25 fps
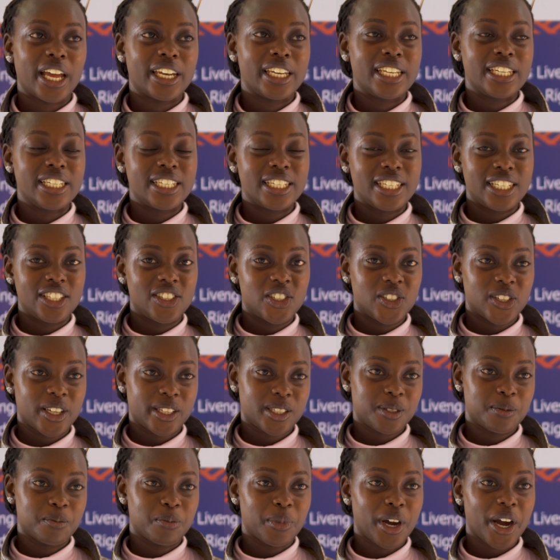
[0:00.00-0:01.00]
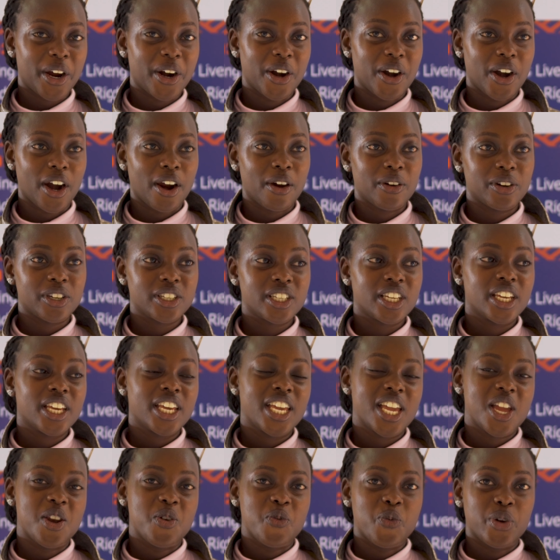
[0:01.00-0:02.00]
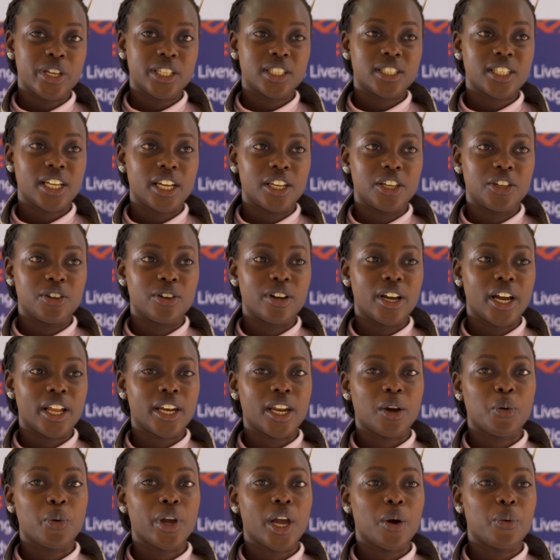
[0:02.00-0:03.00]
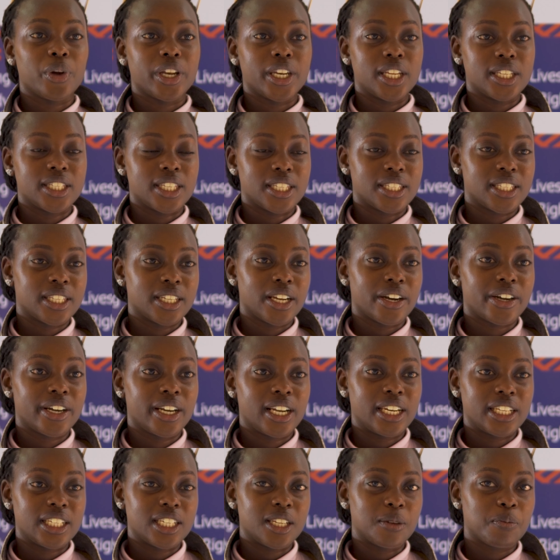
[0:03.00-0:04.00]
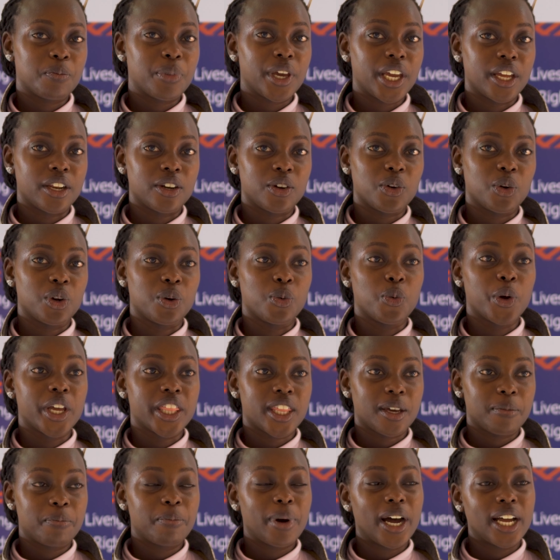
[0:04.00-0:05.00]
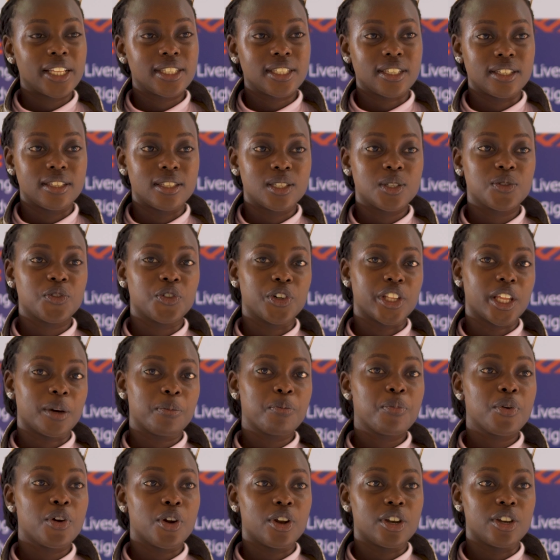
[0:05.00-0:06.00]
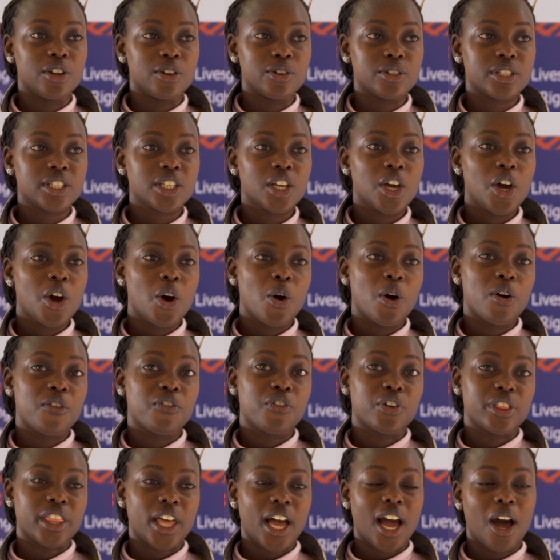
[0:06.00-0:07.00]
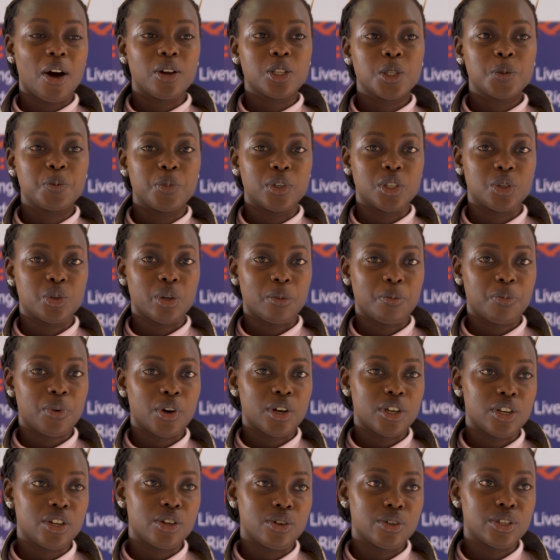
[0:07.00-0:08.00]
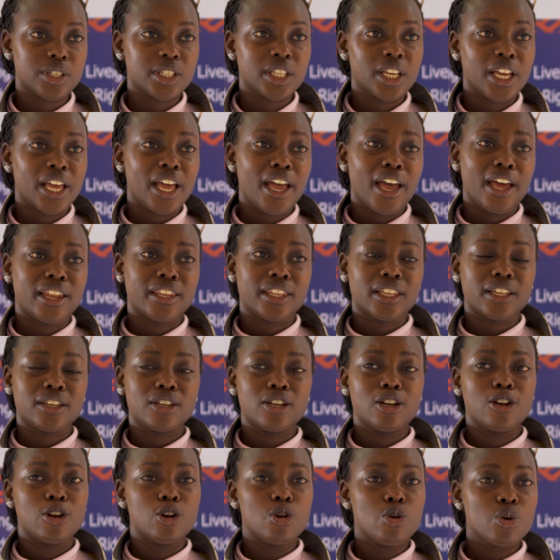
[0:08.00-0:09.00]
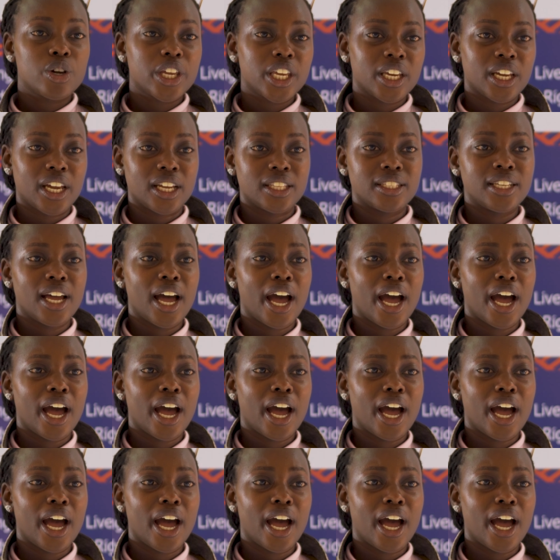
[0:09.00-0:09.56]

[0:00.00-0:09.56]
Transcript: an indigenous background in Western Uganda, where we necessarily depend on weather patterns for the produce or for the output we produce, and then looking at